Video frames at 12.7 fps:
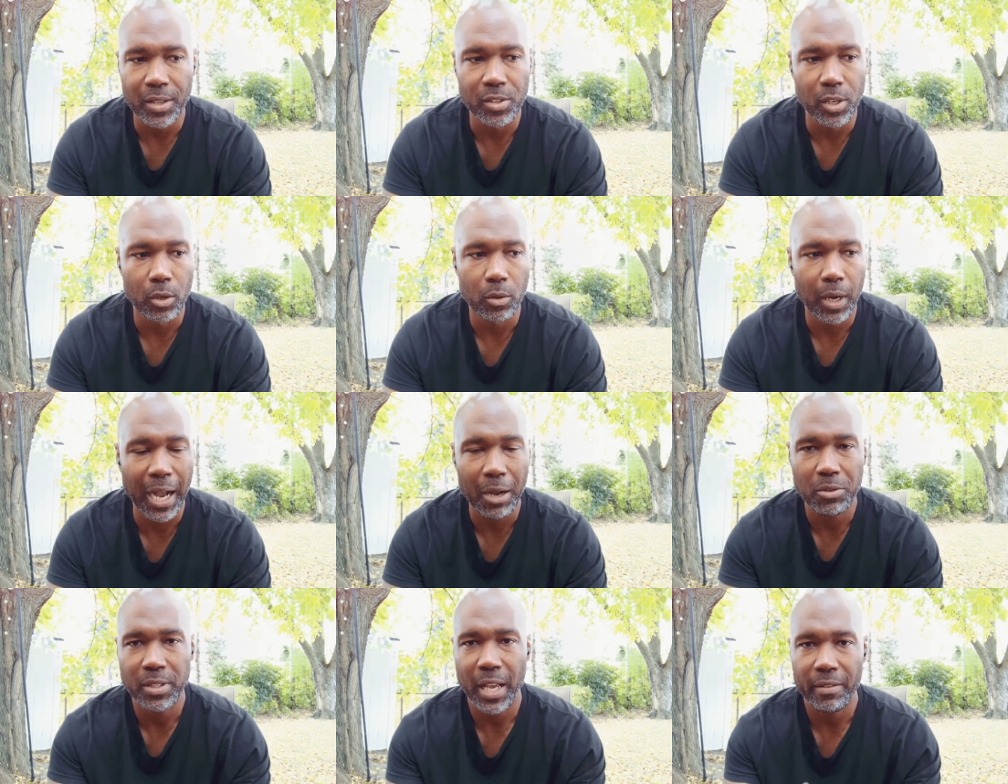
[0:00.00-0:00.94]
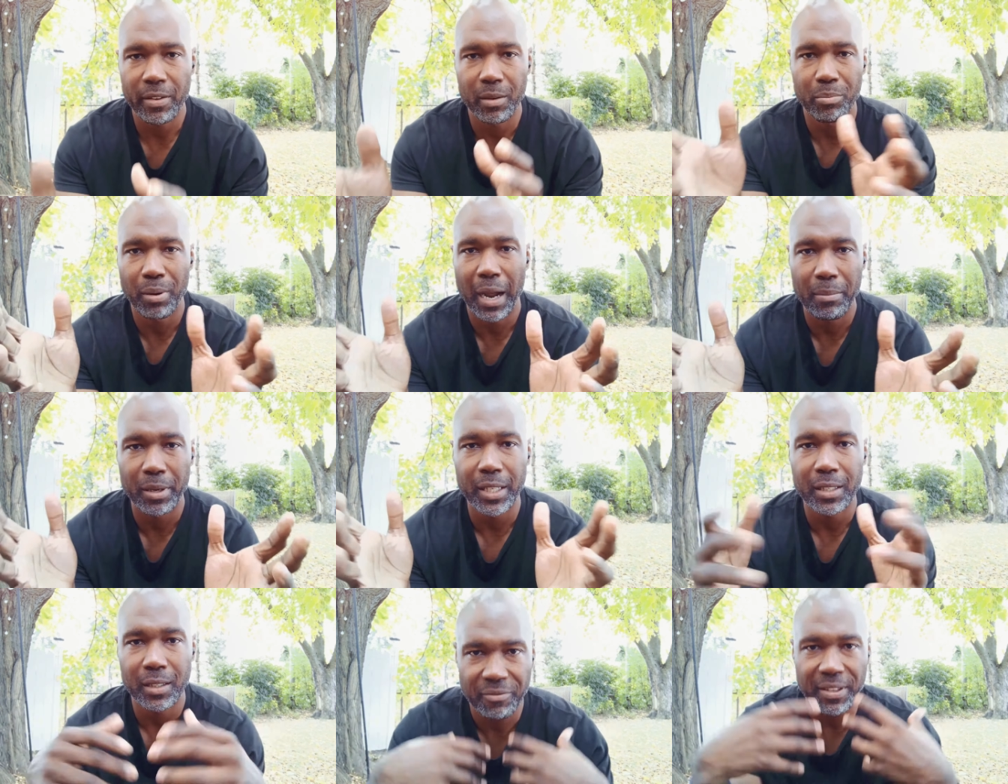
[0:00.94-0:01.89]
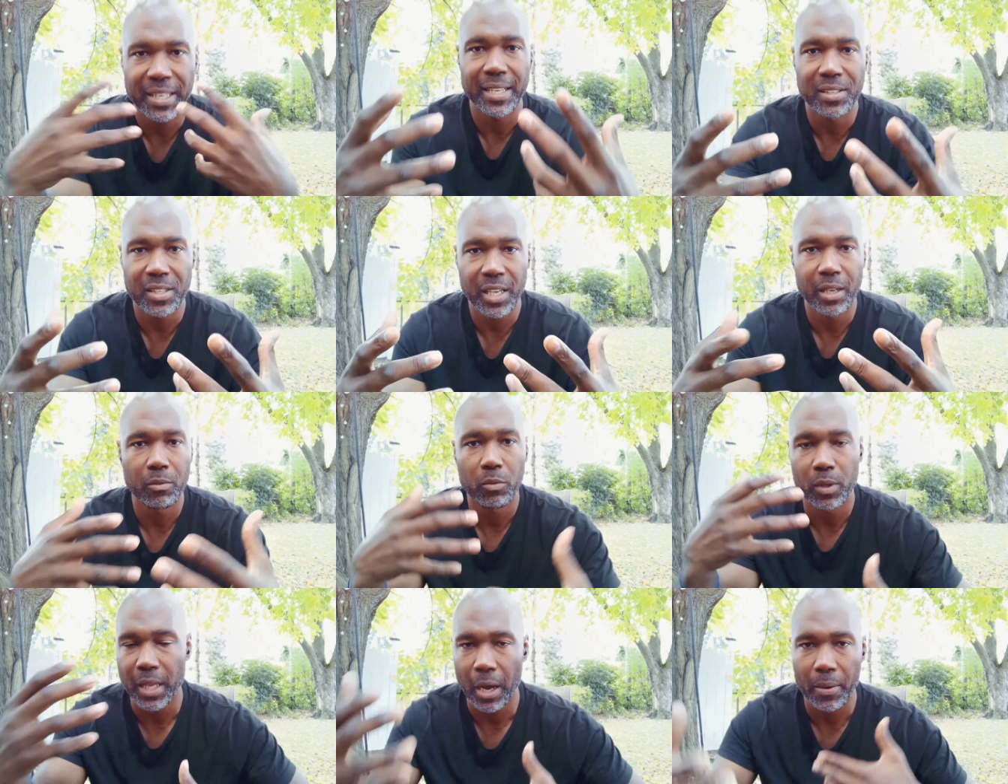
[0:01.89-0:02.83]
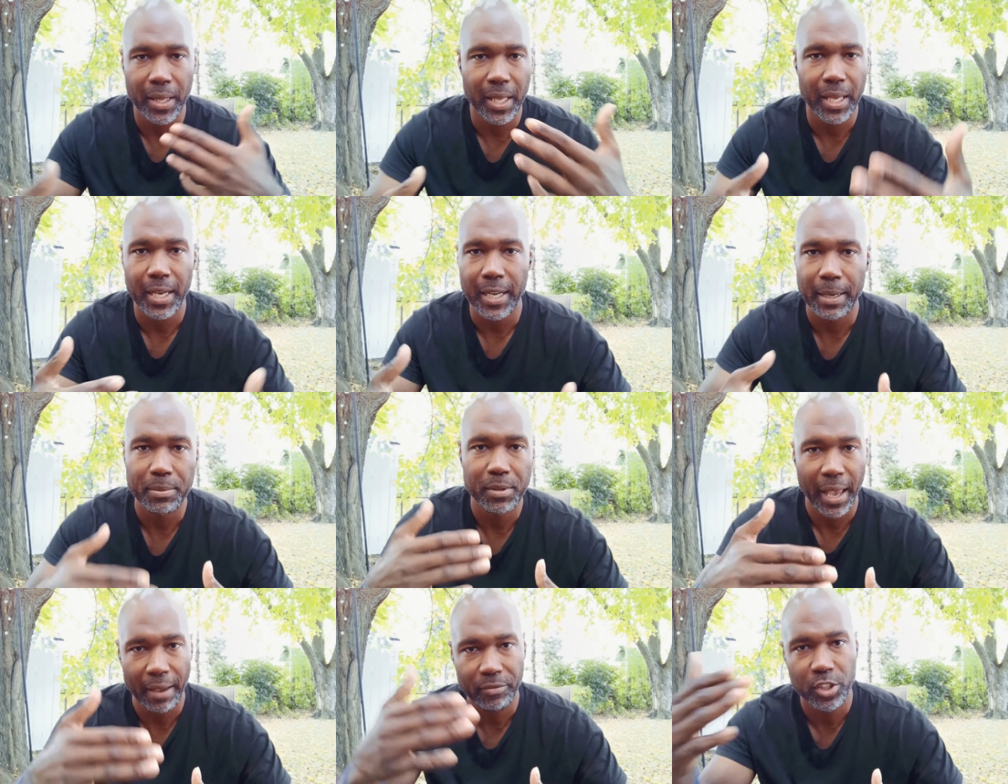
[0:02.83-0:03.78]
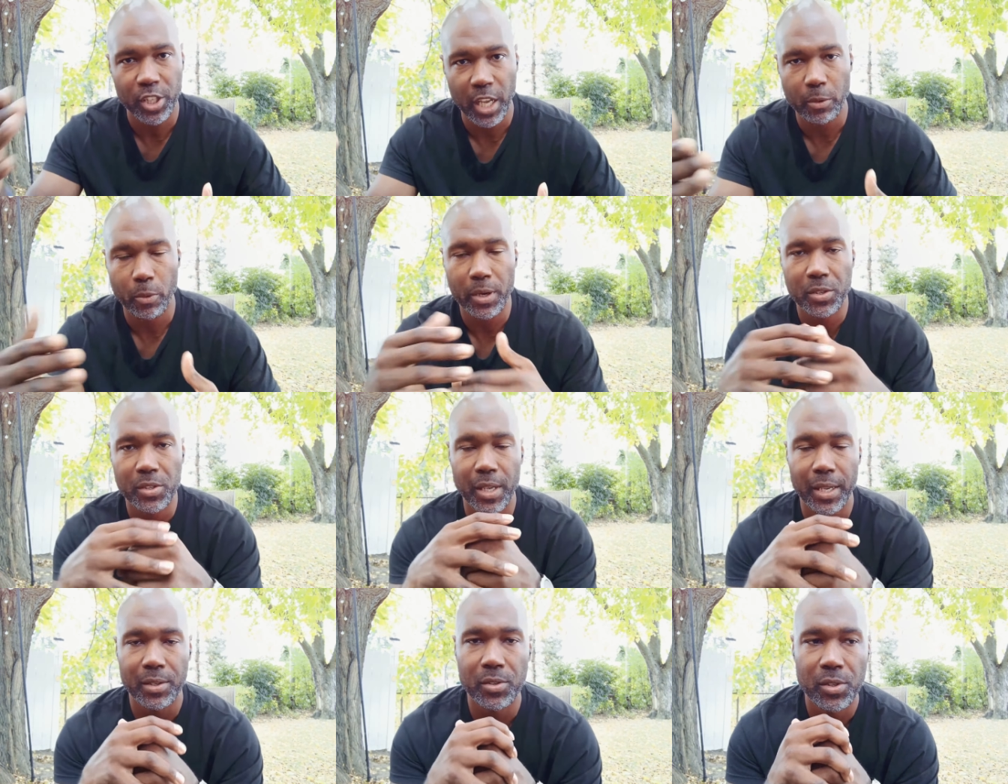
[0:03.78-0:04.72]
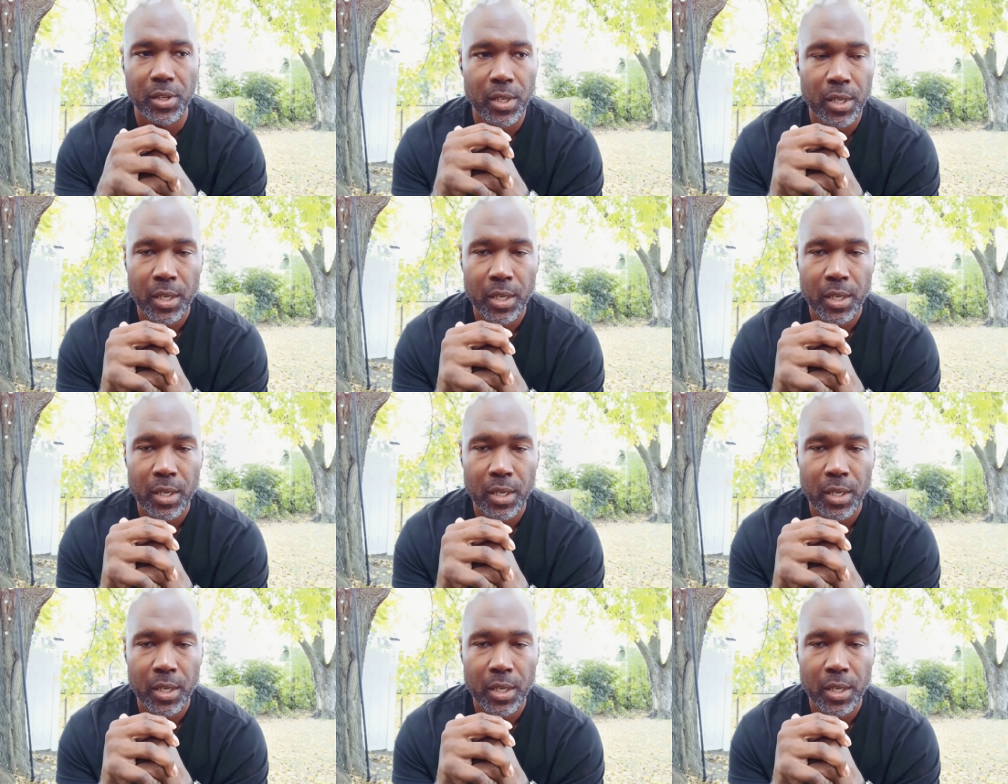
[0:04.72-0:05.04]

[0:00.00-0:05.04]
And so outside of him, probably if he gets in without any hiccups after January 6th,